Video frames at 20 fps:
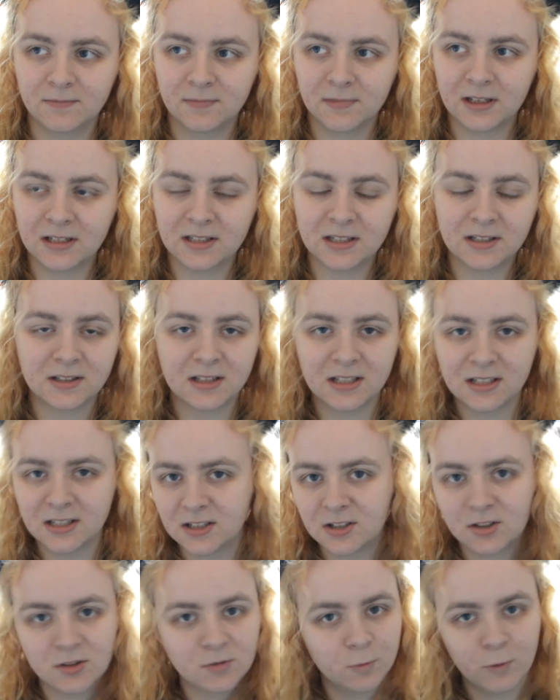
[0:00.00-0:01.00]
this is this
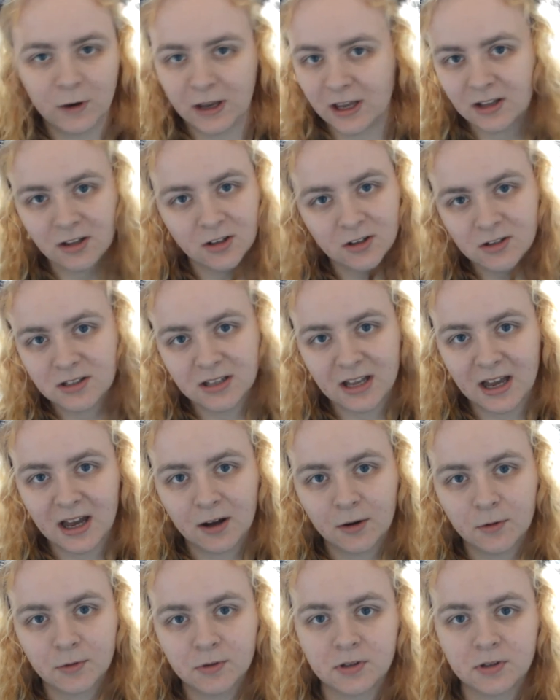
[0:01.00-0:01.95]
is just weirdness now.